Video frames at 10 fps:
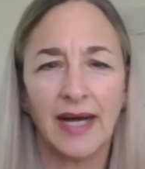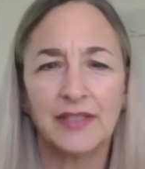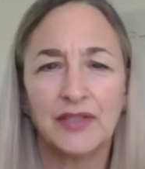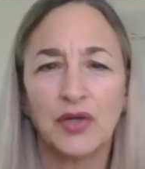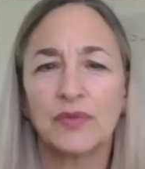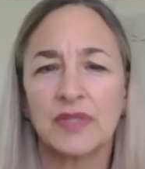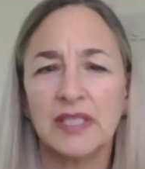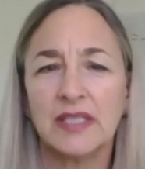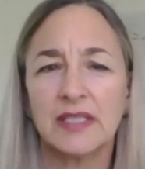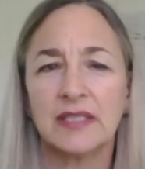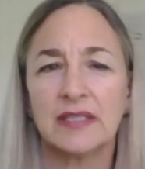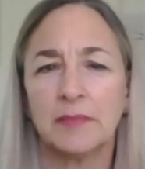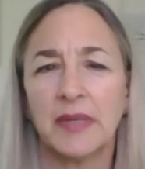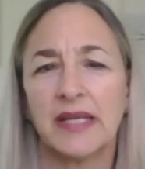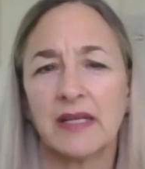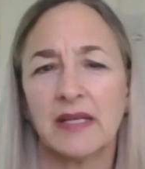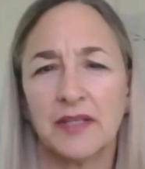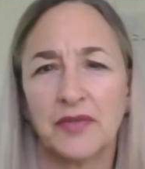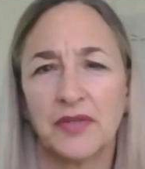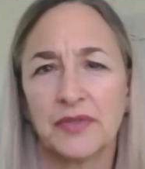I don't think the
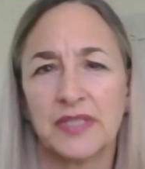mitochondria or